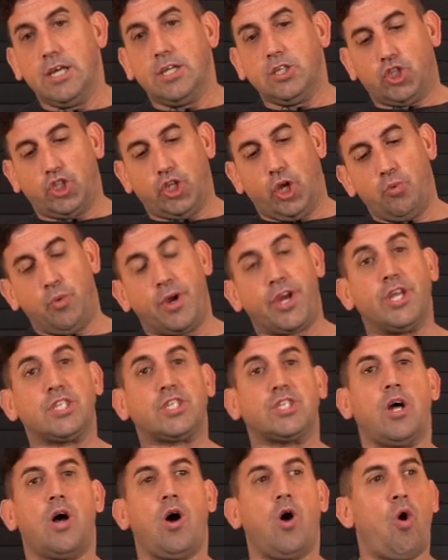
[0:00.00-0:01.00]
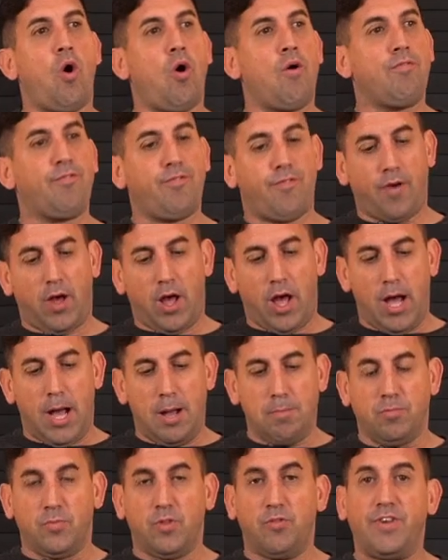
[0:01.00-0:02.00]
So we're going to start off,
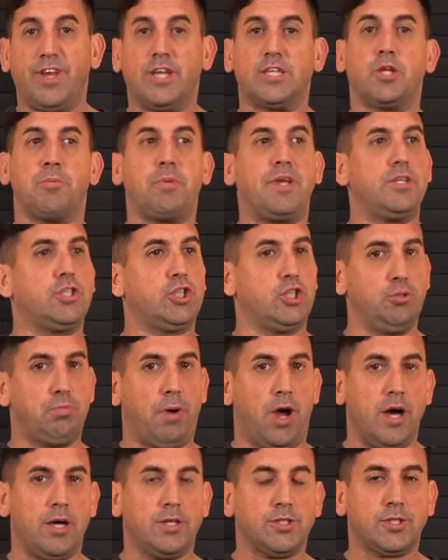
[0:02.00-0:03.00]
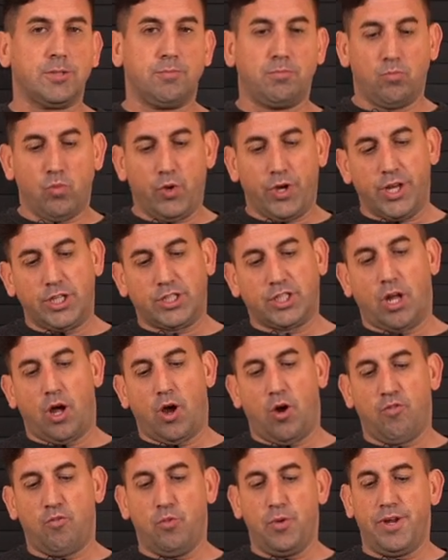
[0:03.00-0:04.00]
the video is going to be in two parts. We're going to
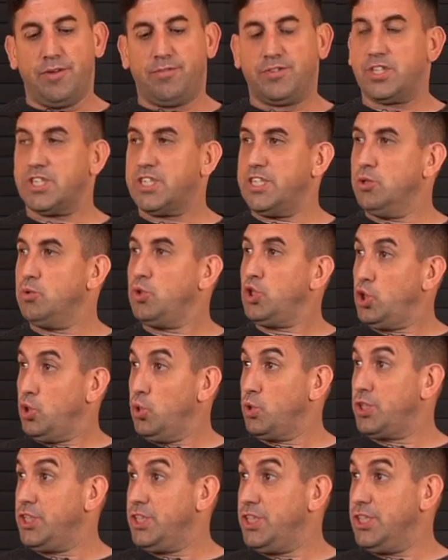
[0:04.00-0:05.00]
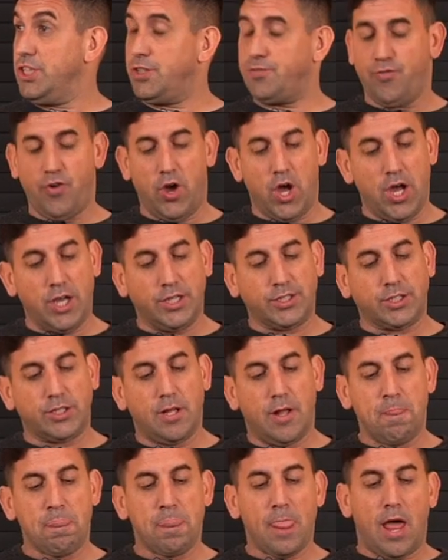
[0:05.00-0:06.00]
start off with skill shortages first.
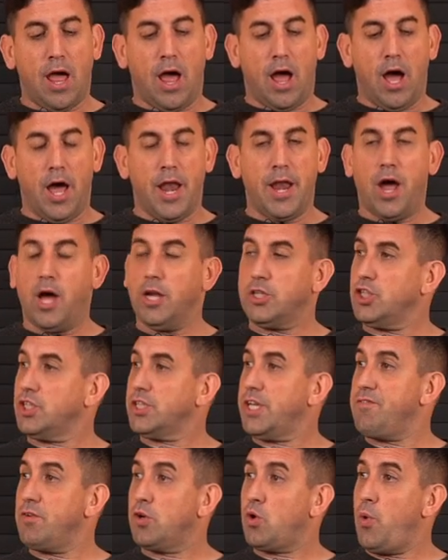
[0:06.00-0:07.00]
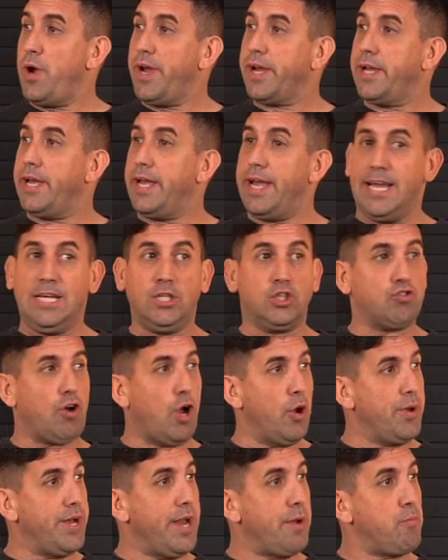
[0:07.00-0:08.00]
I'll just give a quick
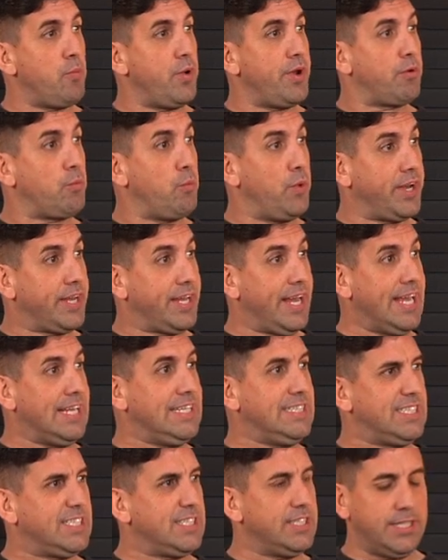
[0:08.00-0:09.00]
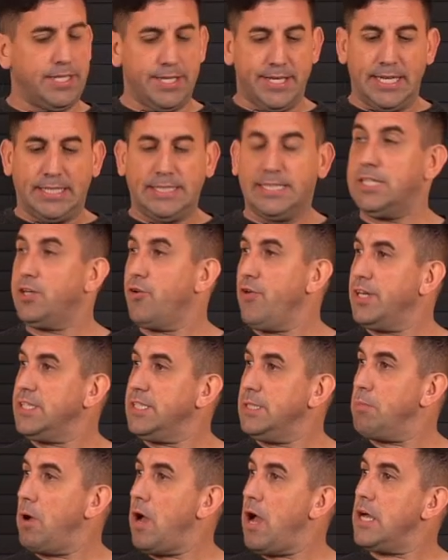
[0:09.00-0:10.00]
intro and then we'll get into the nitty
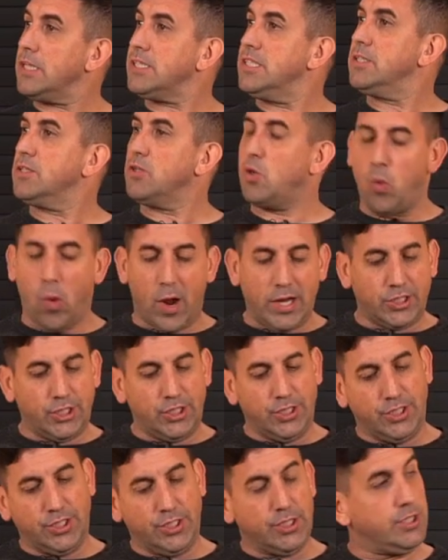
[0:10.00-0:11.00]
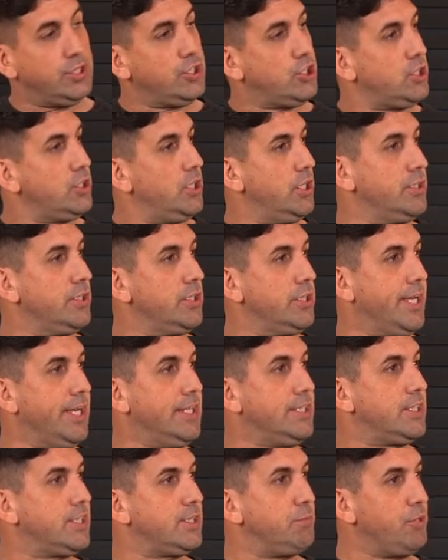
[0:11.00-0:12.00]
gritty by asking some questions and
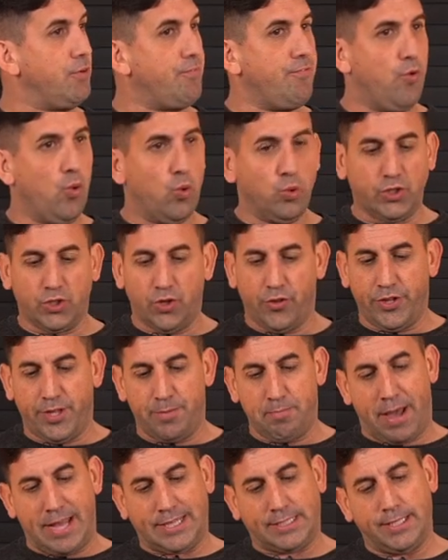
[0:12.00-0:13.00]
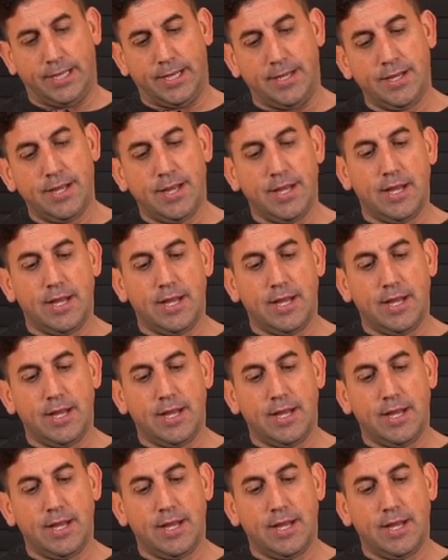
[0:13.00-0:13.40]
getting some of your thoughts on the matter.